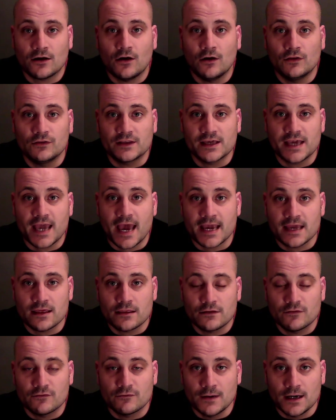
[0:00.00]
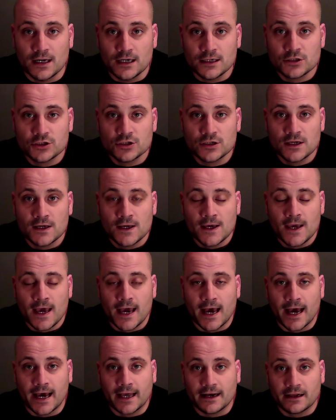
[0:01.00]
on the 8th of March,
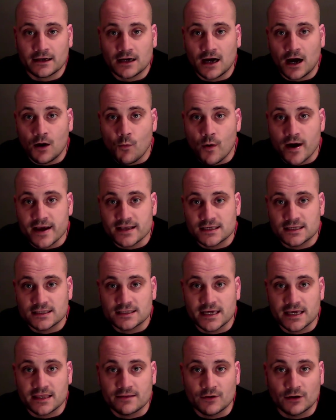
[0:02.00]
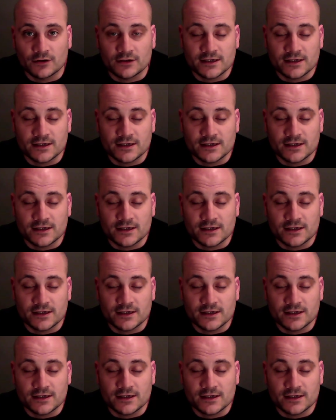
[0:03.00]
and I can't wait to see them on.